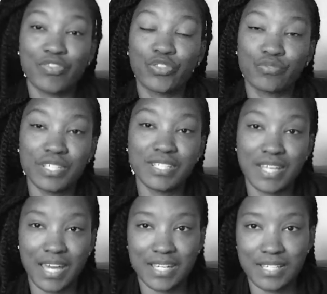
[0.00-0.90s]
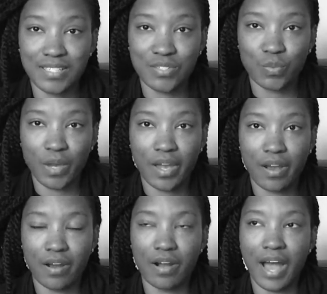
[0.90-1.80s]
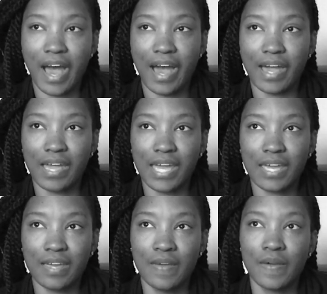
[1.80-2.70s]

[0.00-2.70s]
3 days where I